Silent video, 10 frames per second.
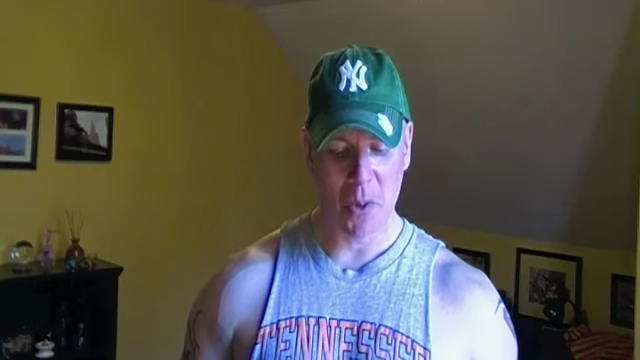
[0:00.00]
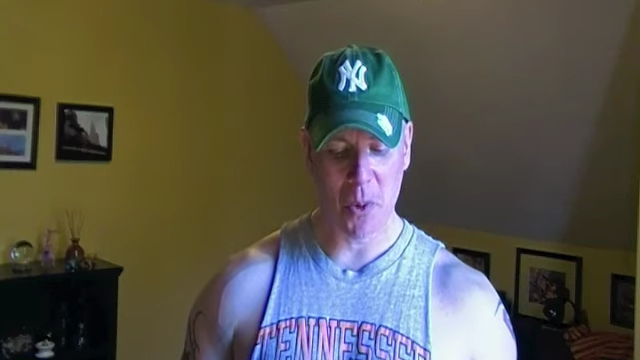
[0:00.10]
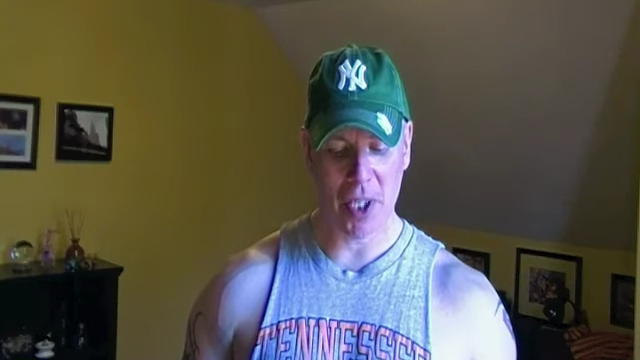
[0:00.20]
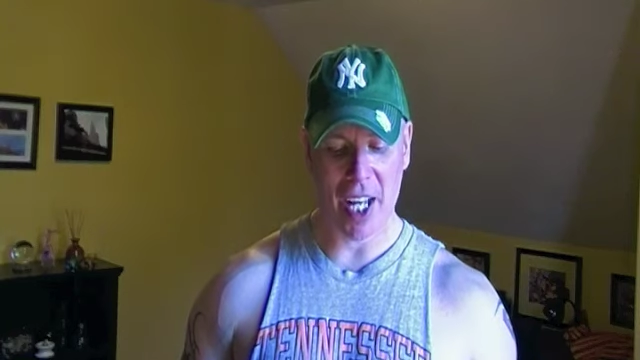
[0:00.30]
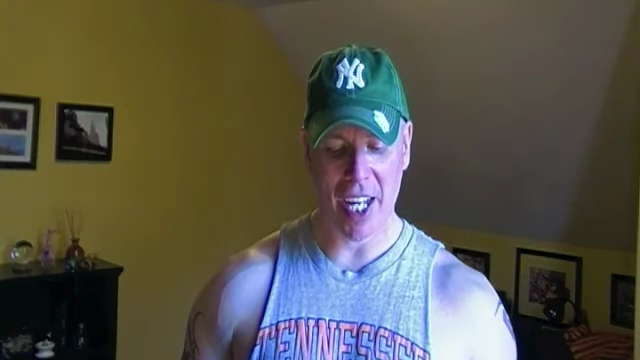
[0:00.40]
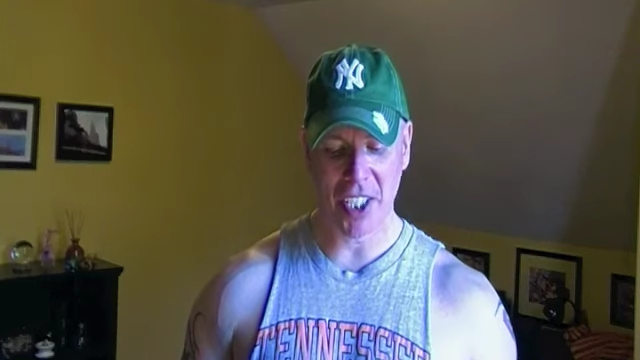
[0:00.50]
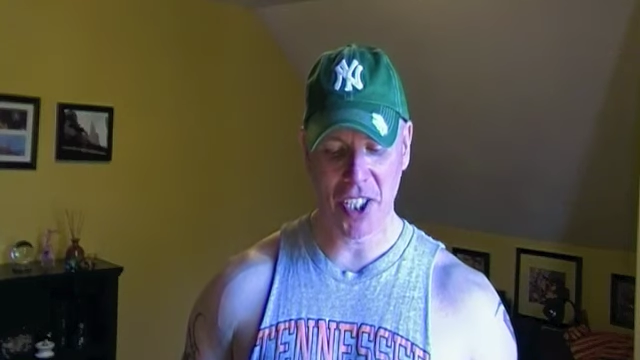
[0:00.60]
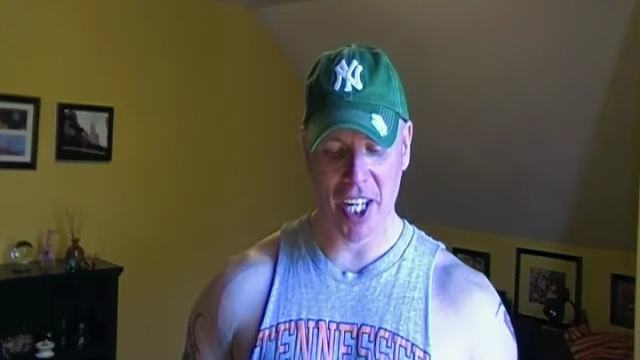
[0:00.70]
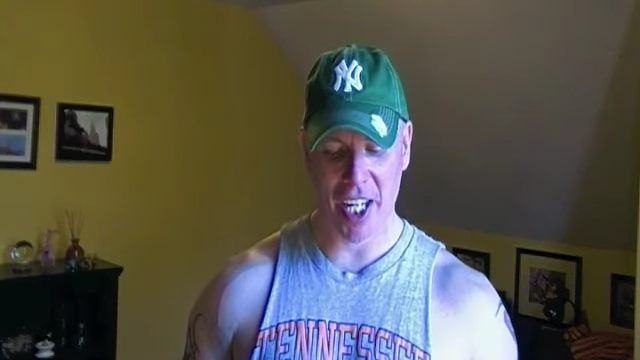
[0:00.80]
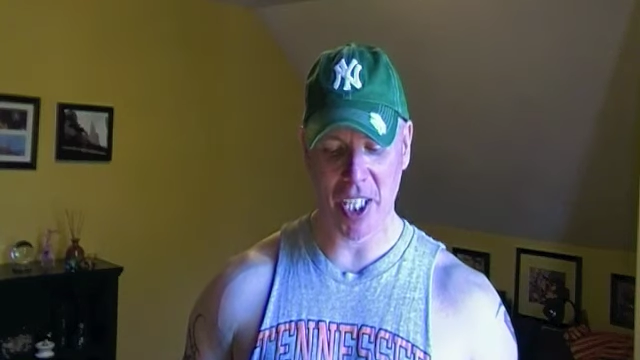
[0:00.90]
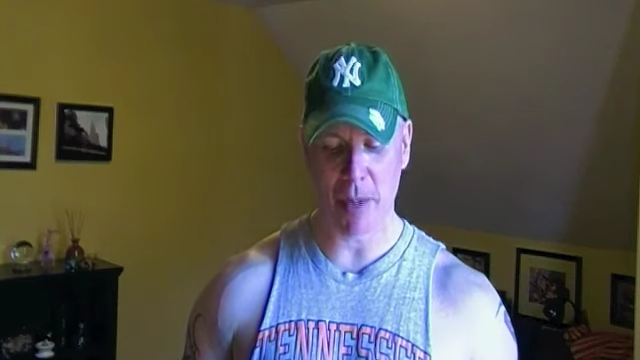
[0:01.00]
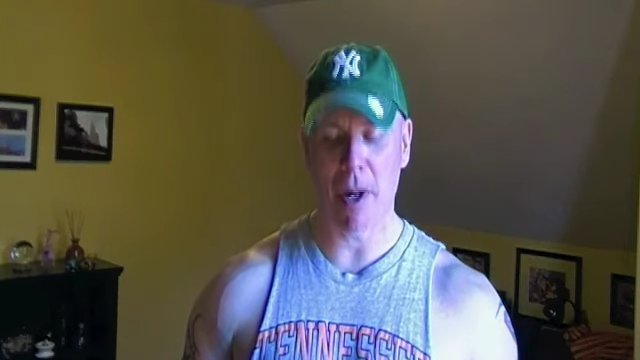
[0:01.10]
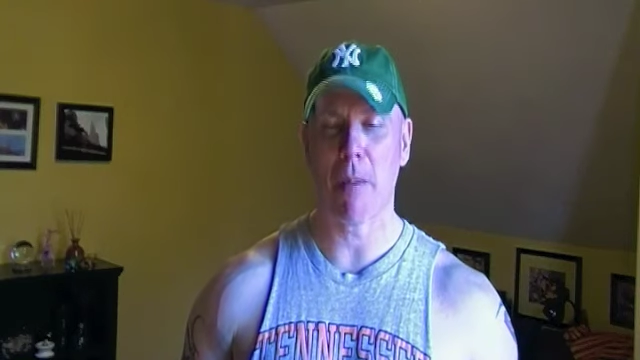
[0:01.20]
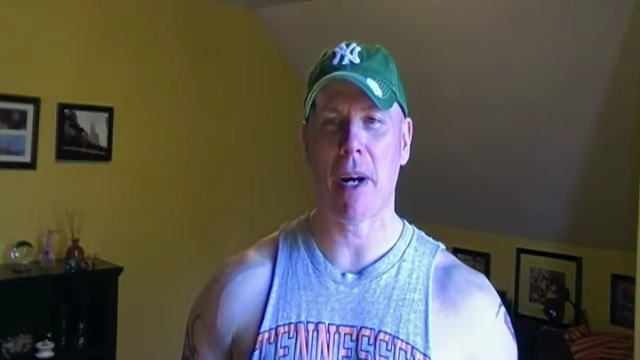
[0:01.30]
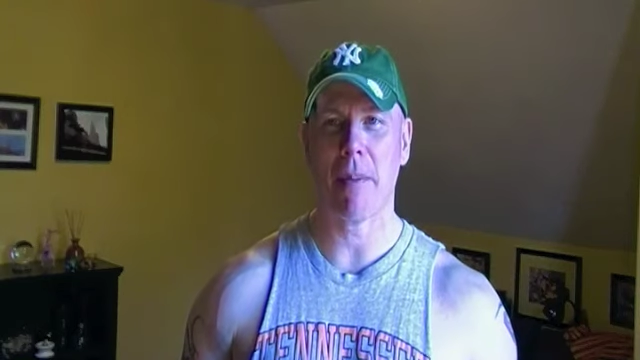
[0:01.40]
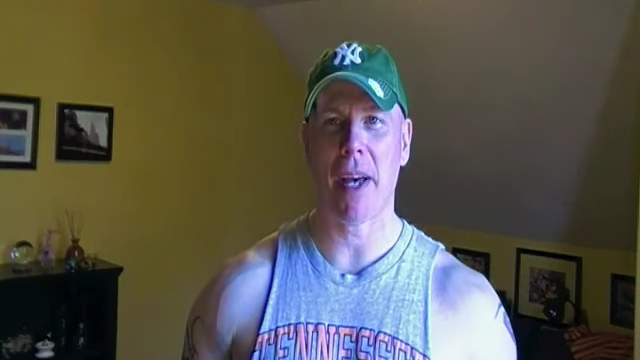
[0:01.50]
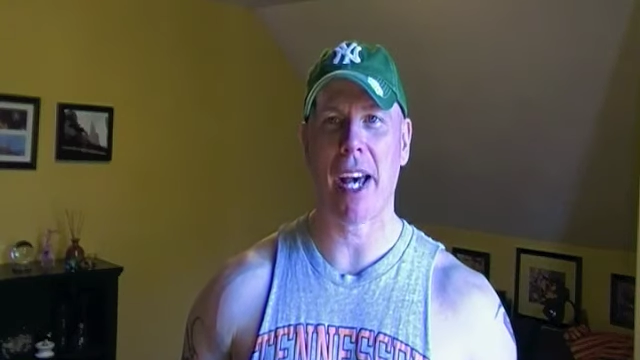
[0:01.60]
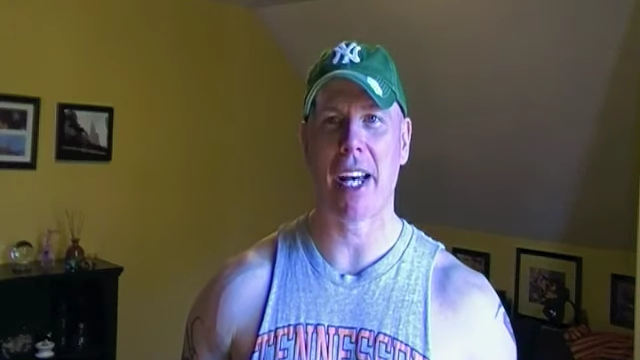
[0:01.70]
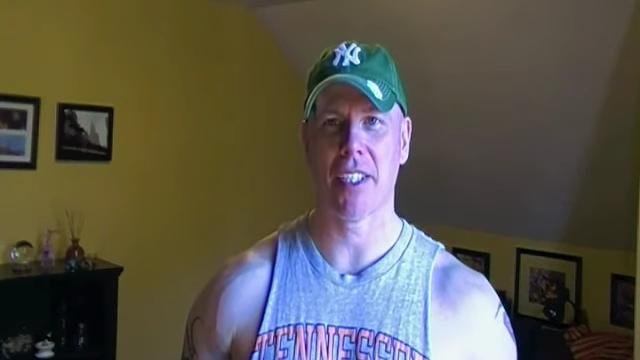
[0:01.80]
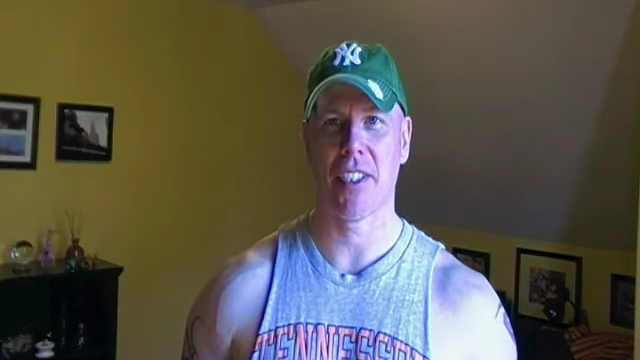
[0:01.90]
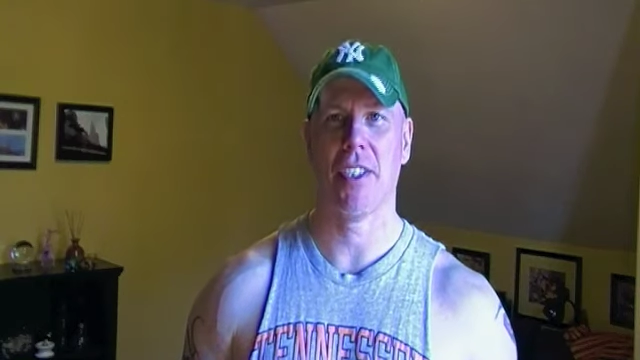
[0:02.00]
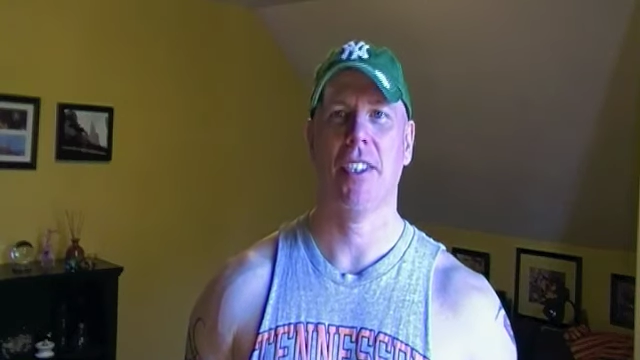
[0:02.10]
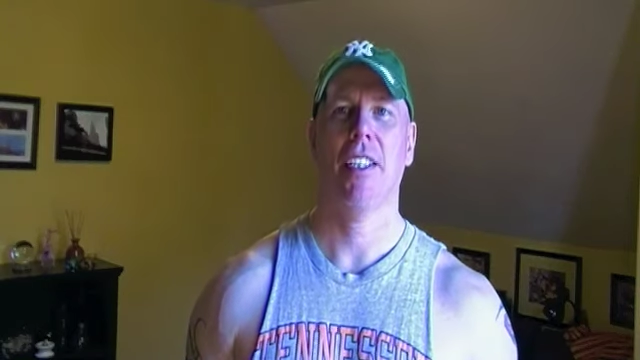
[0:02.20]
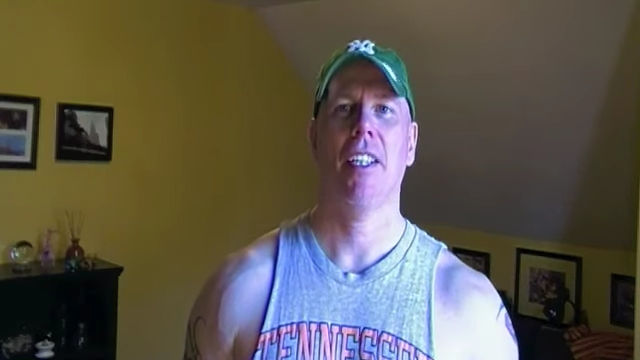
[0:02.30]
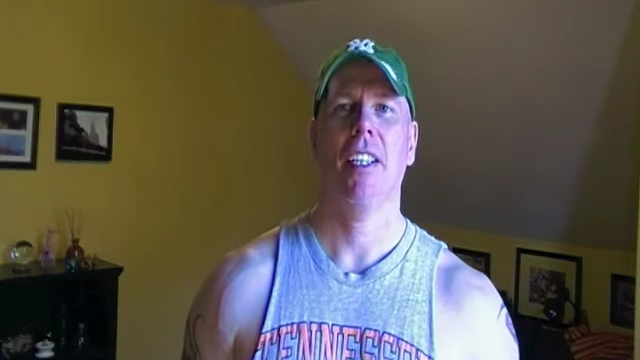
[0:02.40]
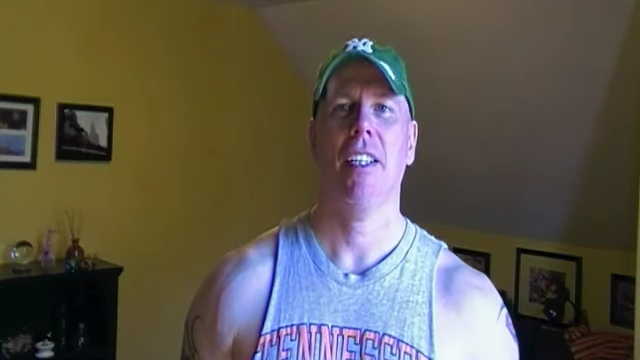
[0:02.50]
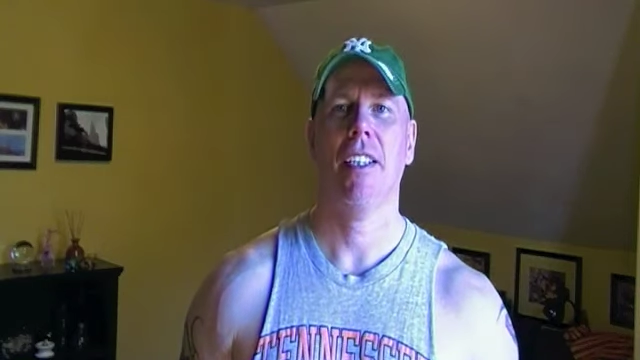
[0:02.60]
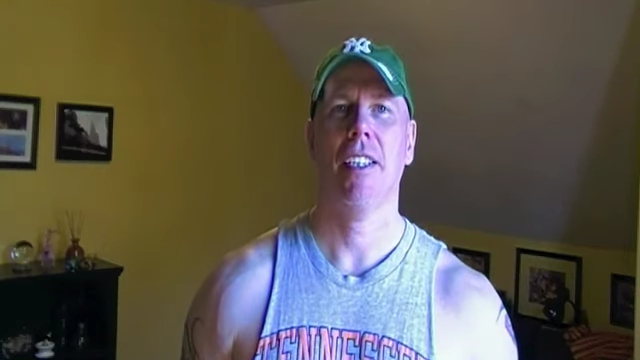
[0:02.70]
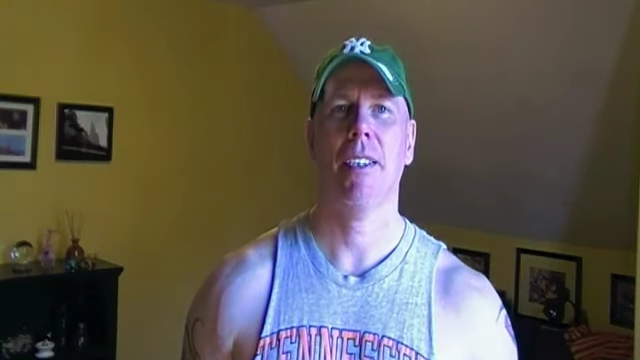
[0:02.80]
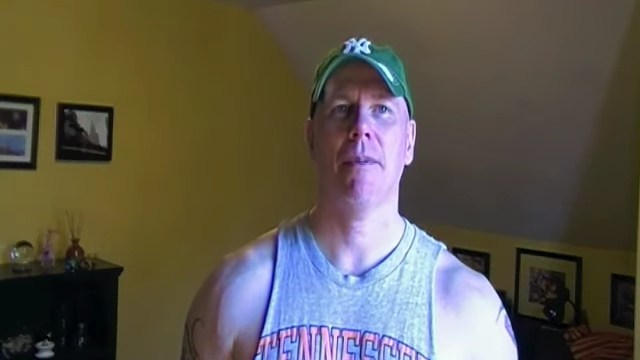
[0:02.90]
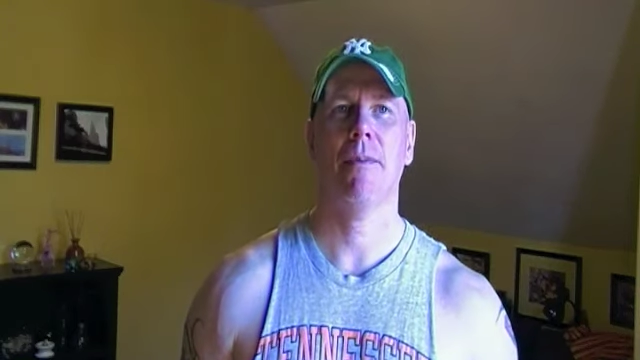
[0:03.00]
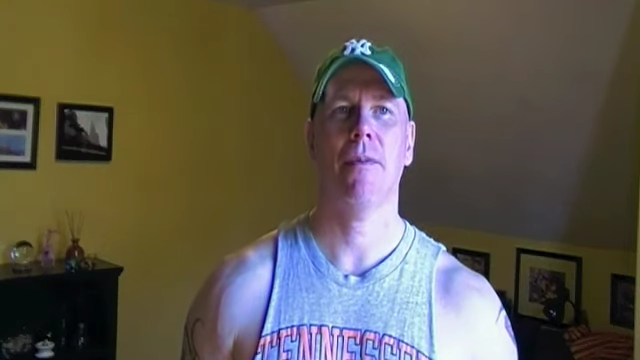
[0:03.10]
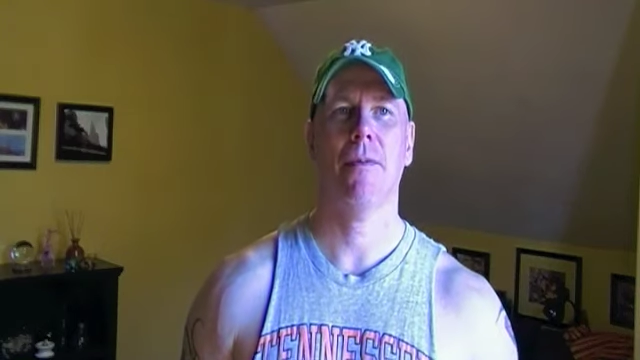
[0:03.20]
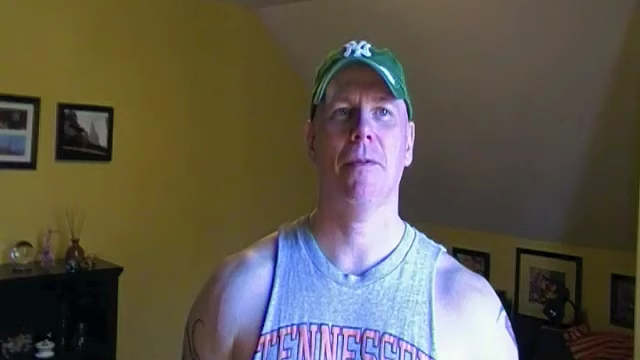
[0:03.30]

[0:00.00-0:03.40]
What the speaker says: would I change about my past? Damn,